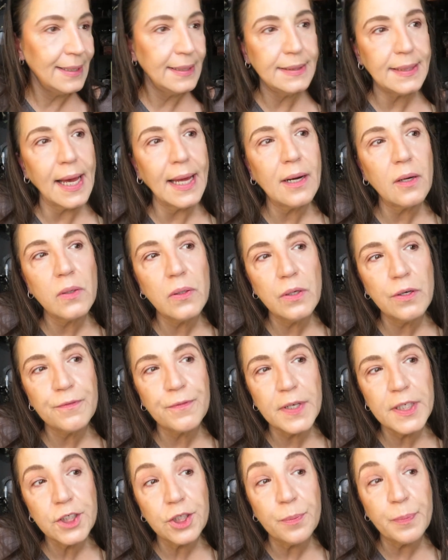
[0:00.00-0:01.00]
See, I don't know if
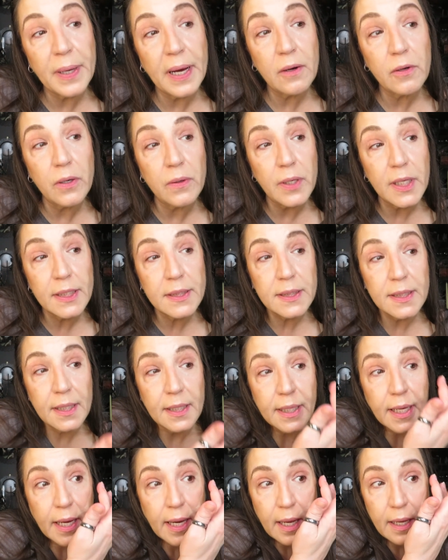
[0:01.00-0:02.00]
I should powder, that's the
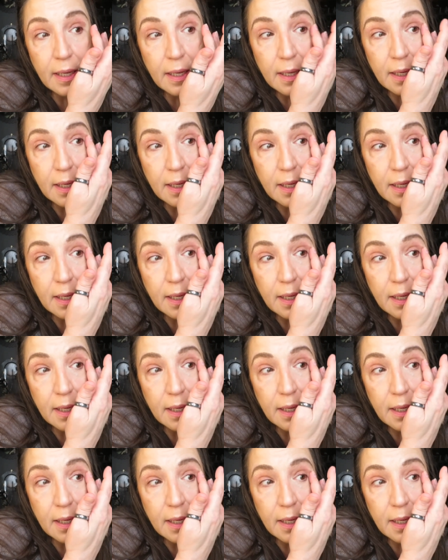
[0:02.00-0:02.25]
thing.